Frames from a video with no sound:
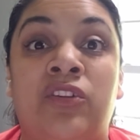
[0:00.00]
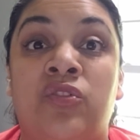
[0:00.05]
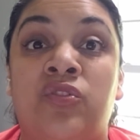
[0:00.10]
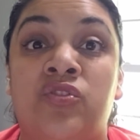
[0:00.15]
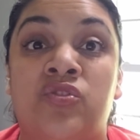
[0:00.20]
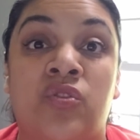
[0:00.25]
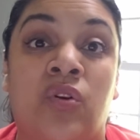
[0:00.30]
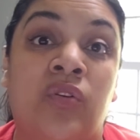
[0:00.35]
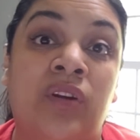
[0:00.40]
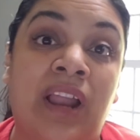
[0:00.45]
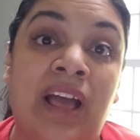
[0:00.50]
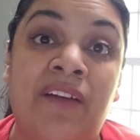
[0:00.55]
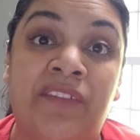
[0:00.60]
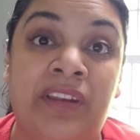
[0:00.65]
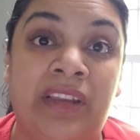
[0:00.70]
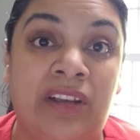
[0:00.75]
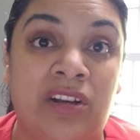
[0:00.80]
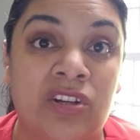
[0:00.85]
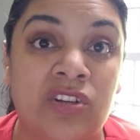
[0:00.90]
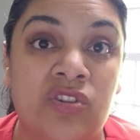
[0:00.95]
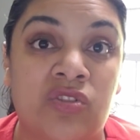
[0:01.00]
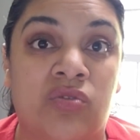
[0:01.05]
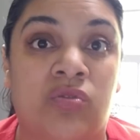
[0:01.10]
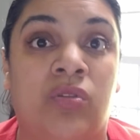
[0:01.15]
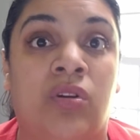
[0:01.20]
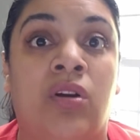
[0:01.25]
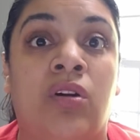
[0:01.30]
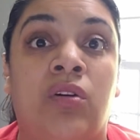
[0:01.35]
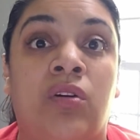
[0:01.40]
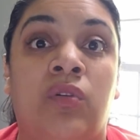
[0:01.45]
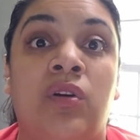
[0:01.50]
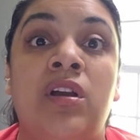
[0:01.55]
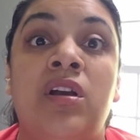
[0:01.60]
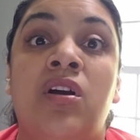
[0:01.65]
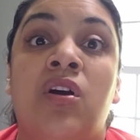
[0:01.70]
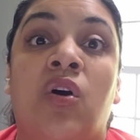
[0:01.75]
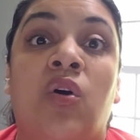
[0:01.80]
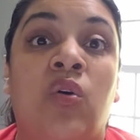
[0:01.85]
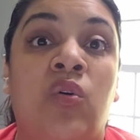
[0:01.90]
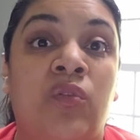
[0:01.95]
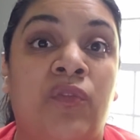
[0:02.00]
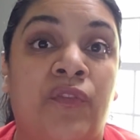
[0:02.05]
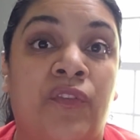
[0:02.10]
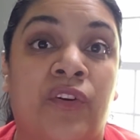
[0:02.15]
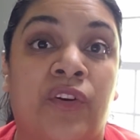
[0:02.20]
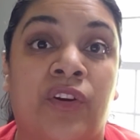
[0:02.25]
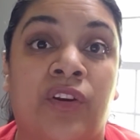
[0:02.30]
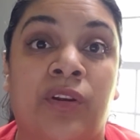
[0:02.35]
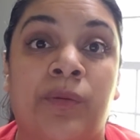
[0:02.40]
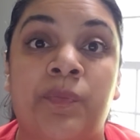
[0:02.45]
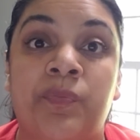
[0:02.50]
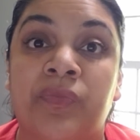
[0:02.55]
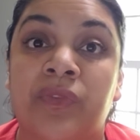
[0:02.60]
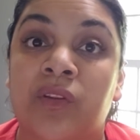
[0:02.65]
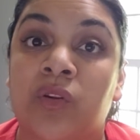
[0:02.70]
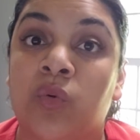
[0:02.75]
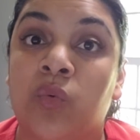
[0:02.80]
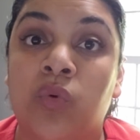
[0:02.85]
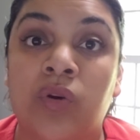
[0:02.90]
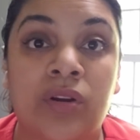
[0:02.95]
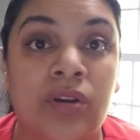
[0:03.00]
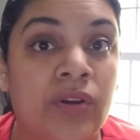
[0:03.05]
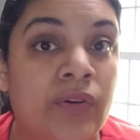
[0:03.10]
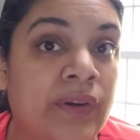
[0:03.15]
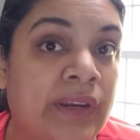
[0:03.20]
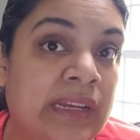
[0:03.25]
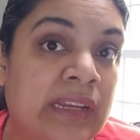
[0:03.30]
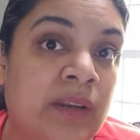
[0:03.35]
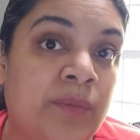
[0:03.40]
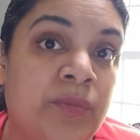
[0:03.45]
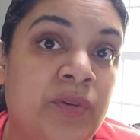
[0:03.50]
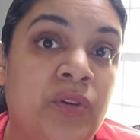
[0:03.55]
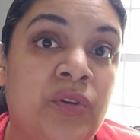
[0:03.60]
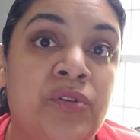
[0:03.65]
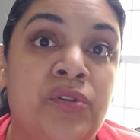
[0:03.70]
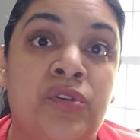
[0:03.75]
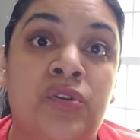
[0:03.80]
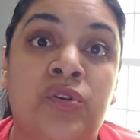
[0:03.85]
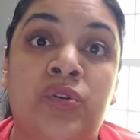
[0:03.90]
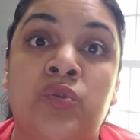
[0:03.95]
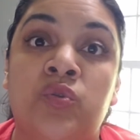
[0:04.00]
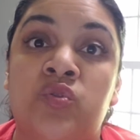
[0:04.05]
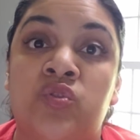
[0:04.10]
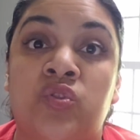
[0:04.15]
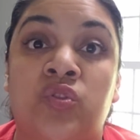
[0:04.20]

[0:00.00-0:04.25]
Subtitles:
You don't have any control over what curriculum you use.